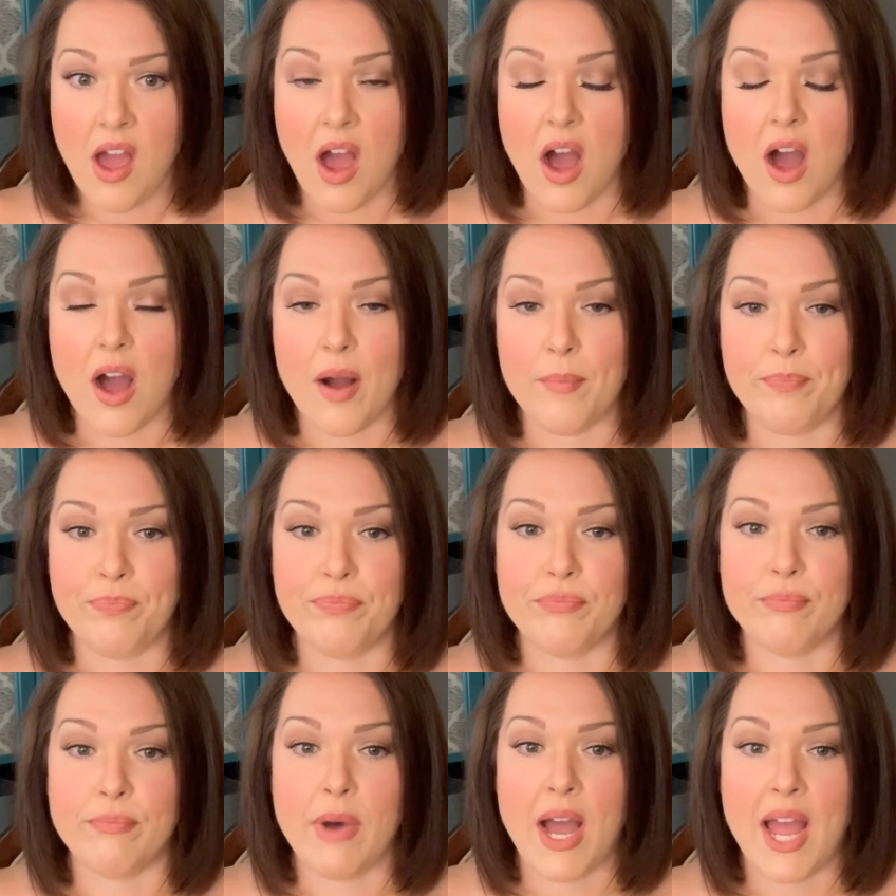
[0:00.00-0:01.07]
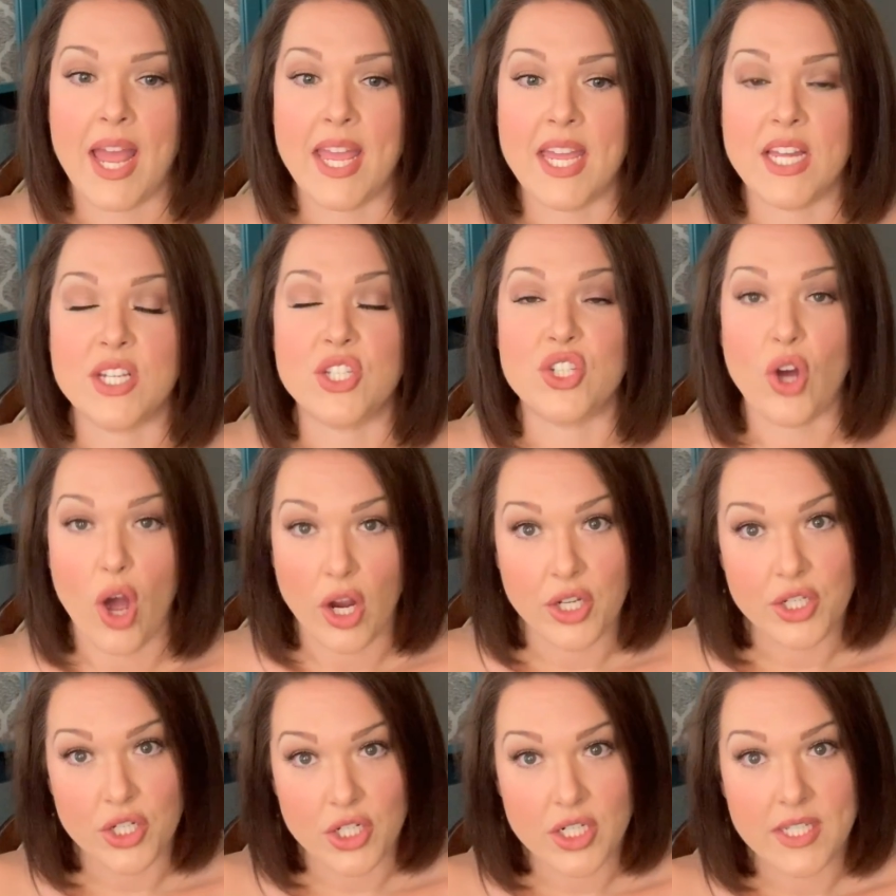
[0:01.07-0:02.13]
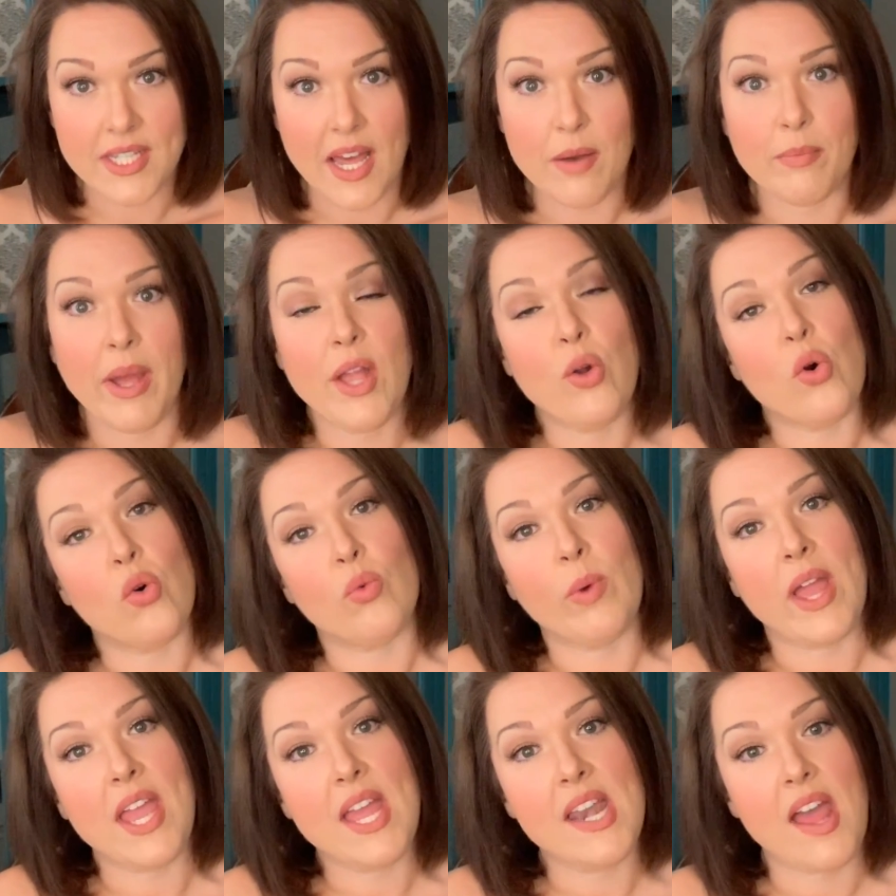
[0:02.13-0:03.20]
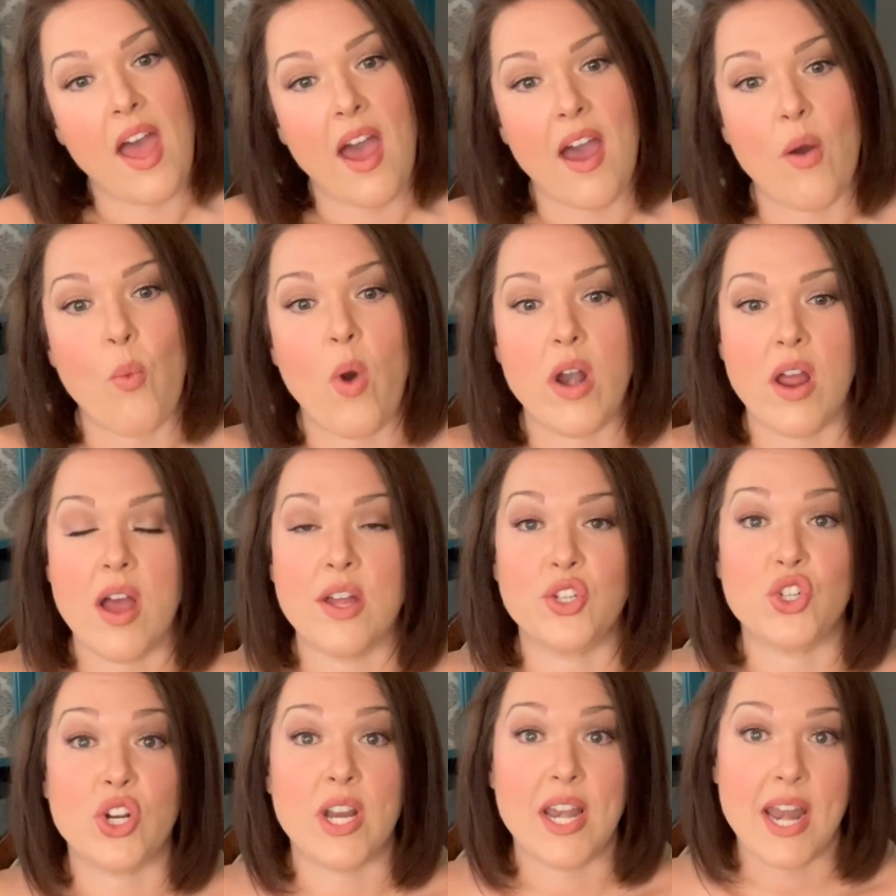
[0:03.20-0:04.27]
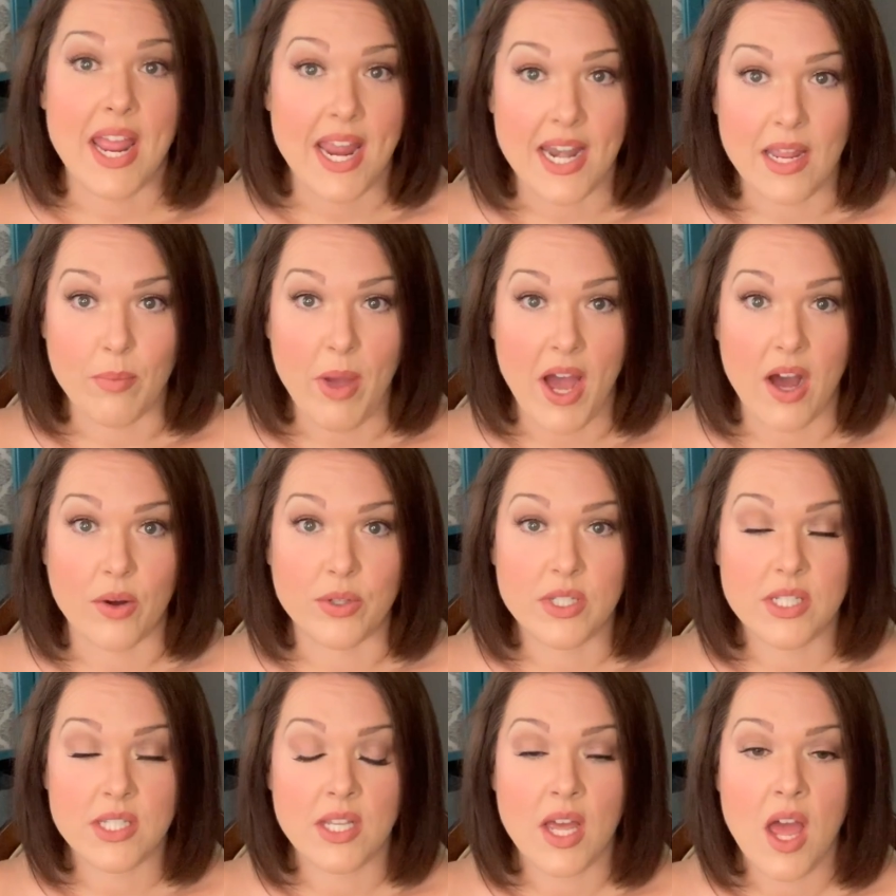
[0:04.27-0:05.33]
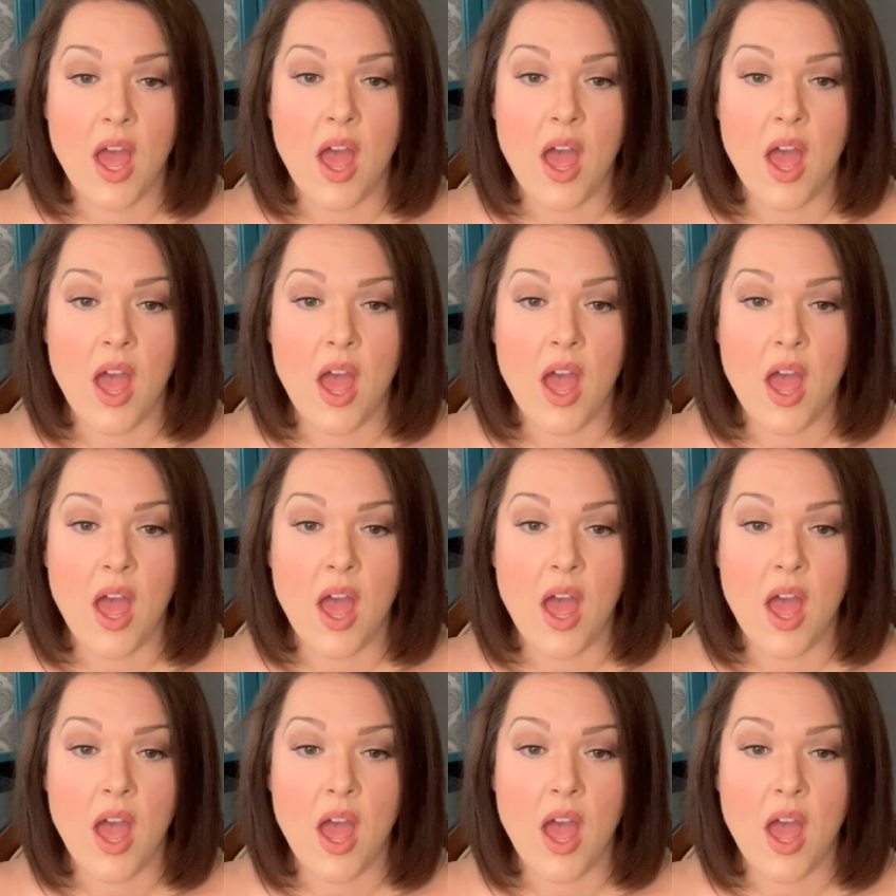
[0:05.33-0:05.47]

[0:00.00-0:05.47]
My doctor set my goal weight at 180 pounds.